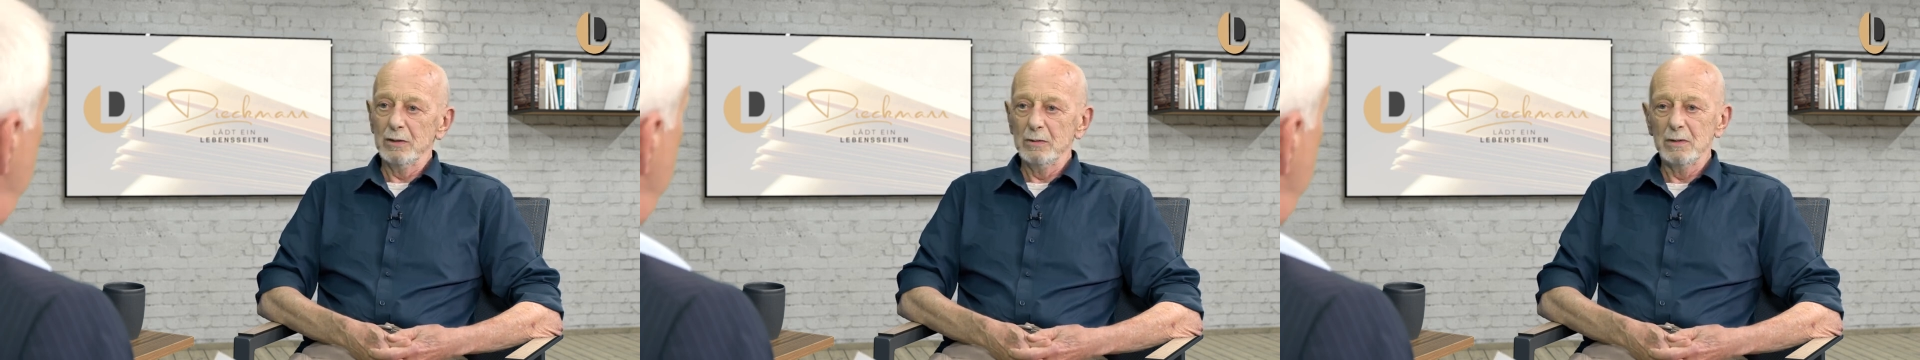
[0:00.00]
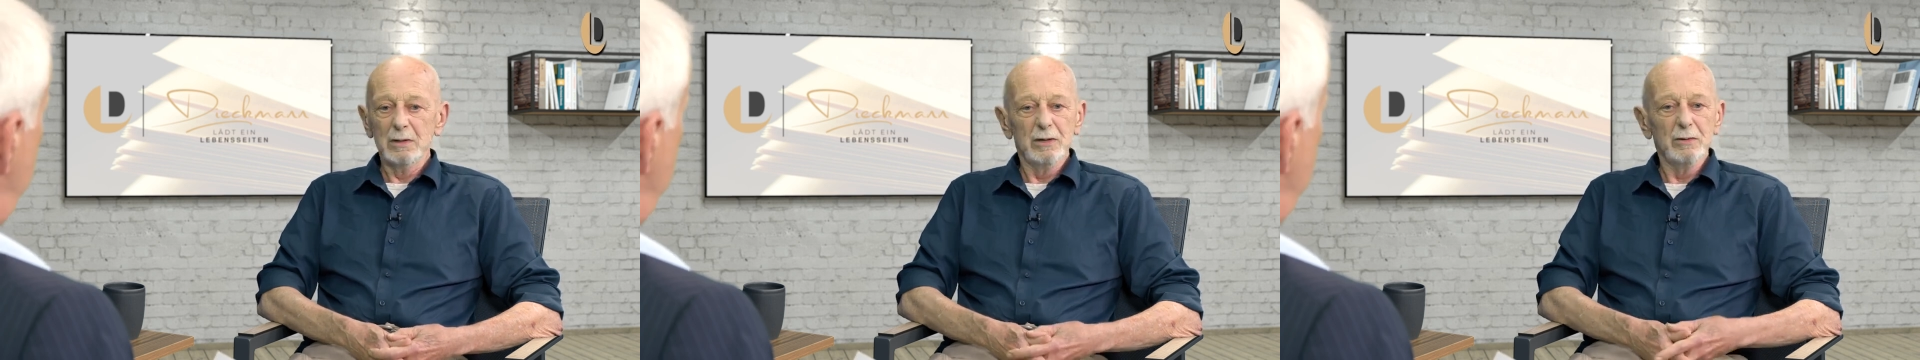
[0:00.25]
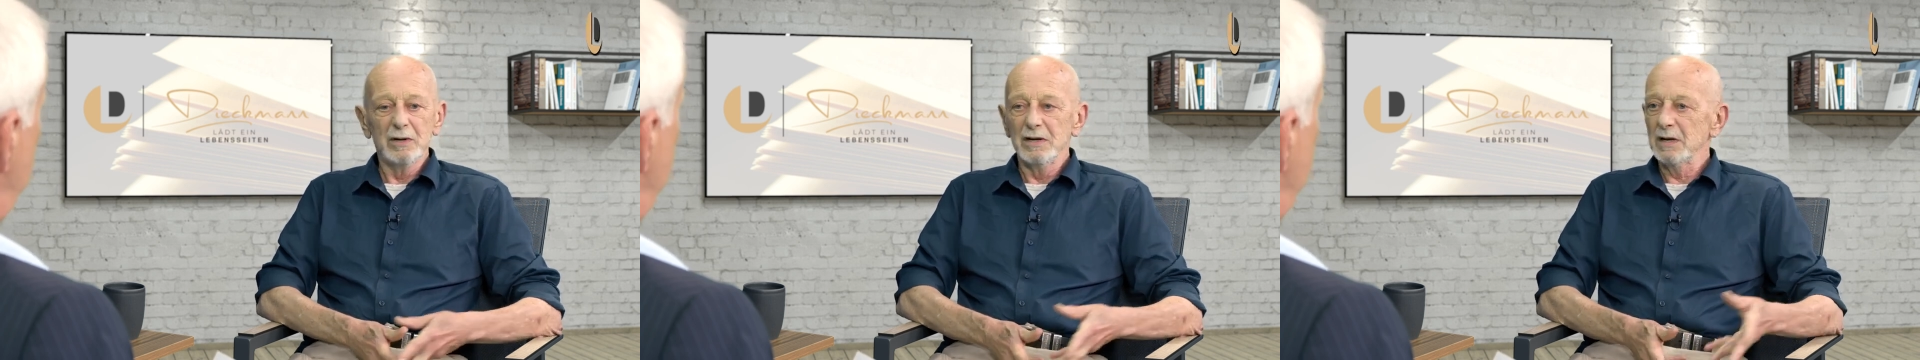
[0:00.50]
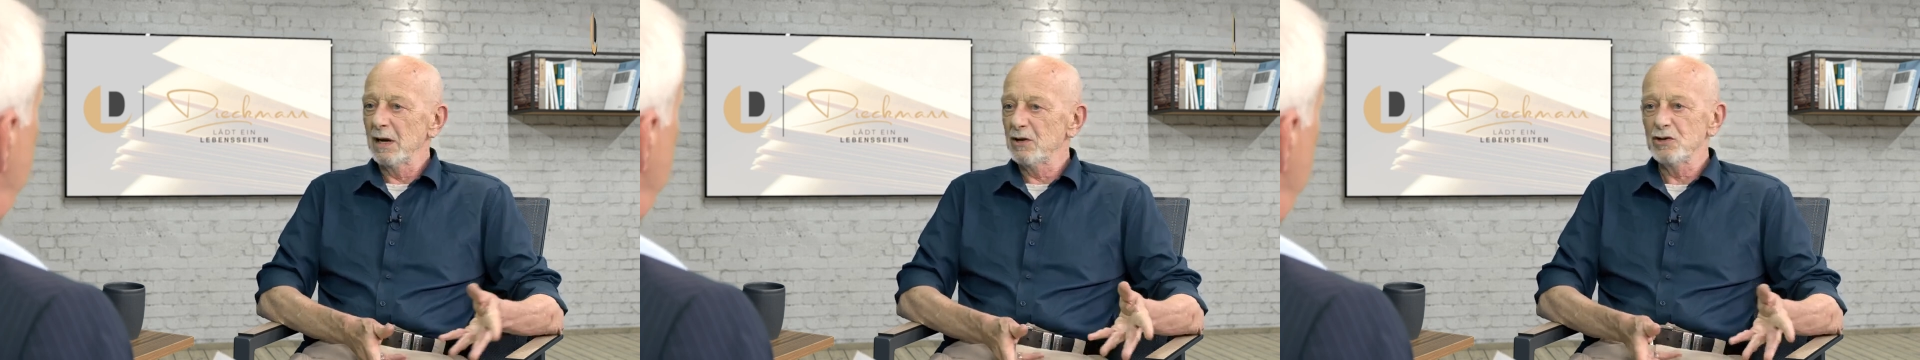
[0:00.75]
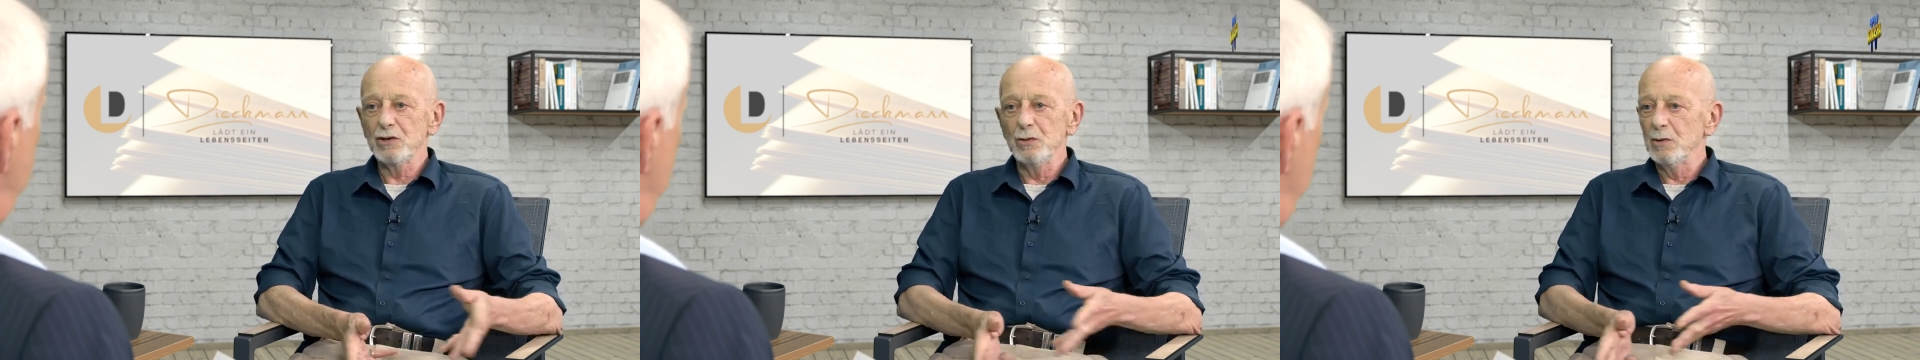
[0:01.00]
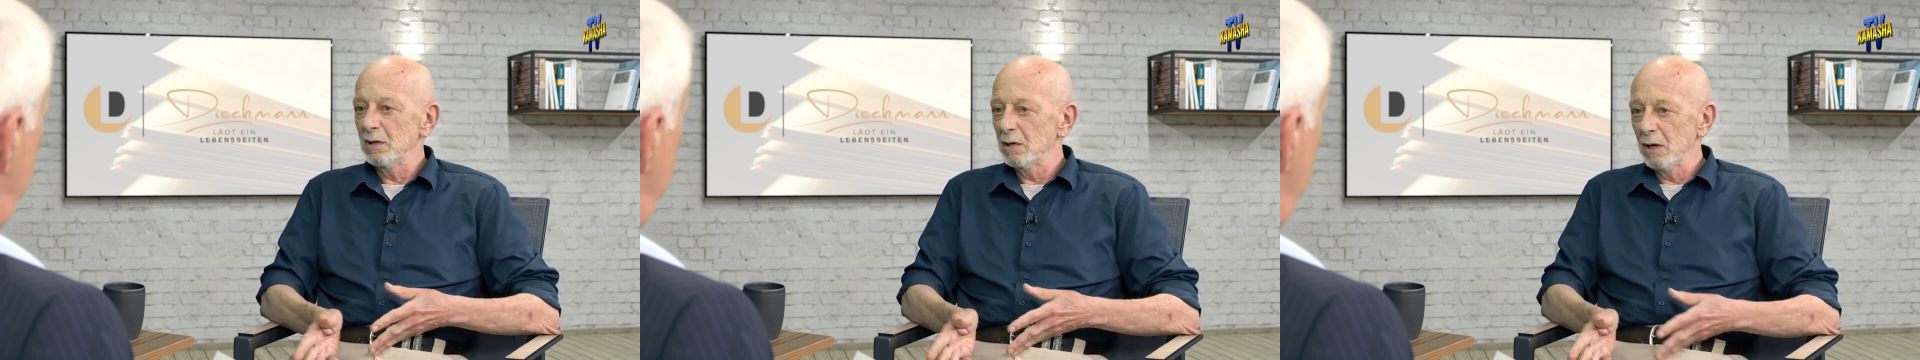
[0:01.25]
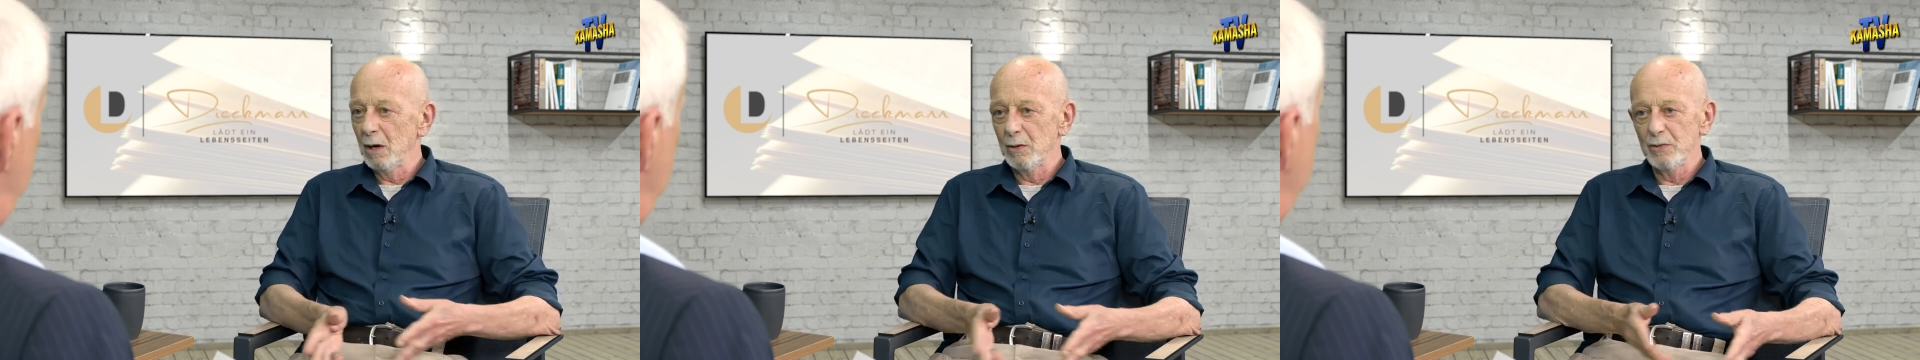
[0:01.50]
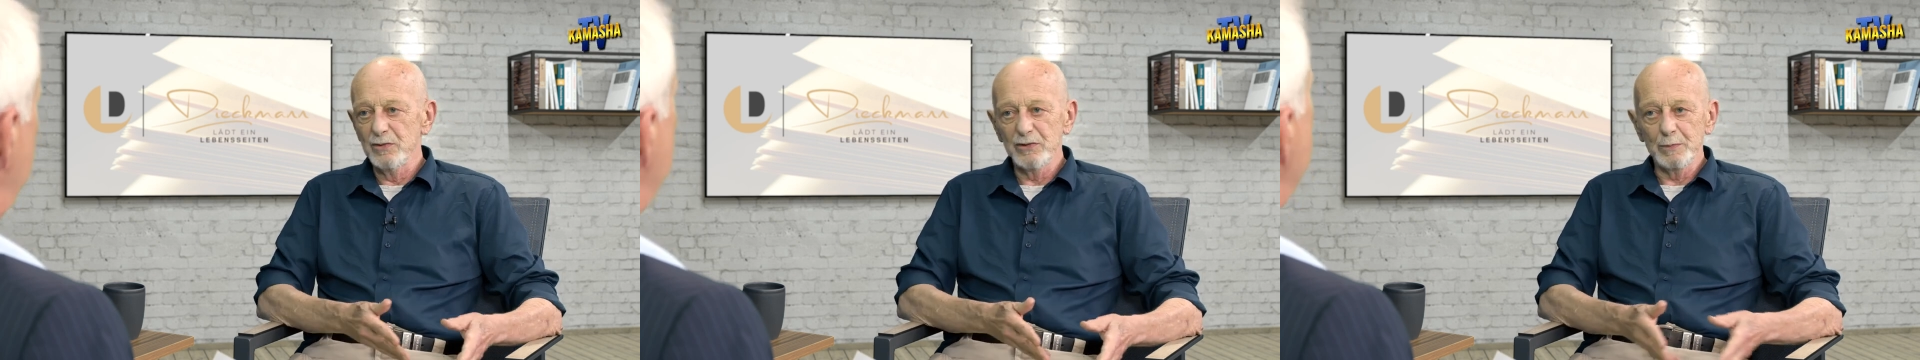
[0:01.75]
You didn't get student
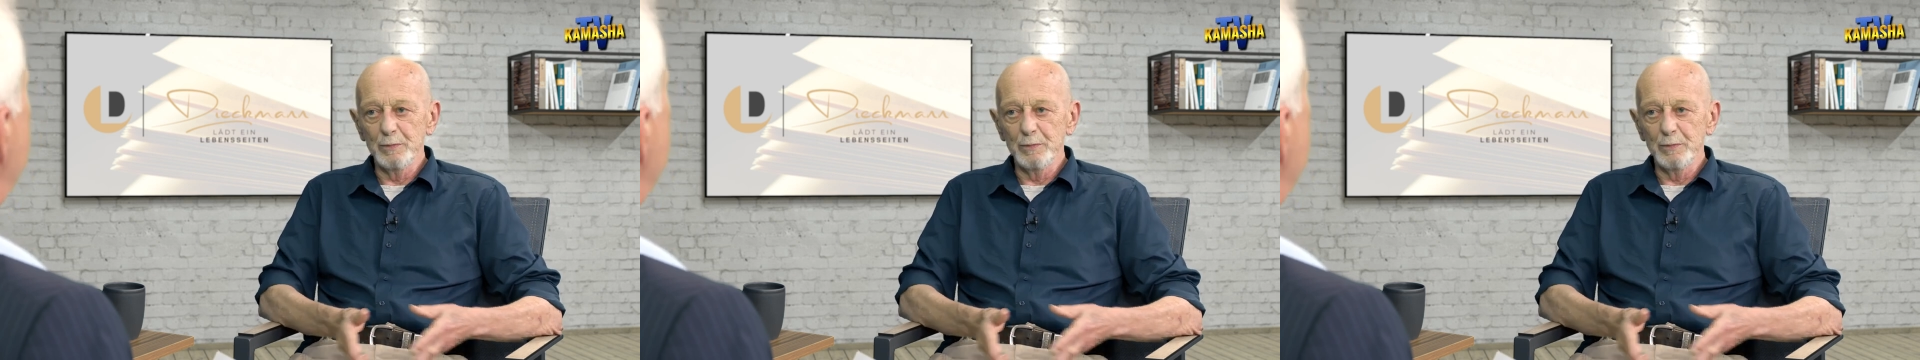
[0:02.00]
loans,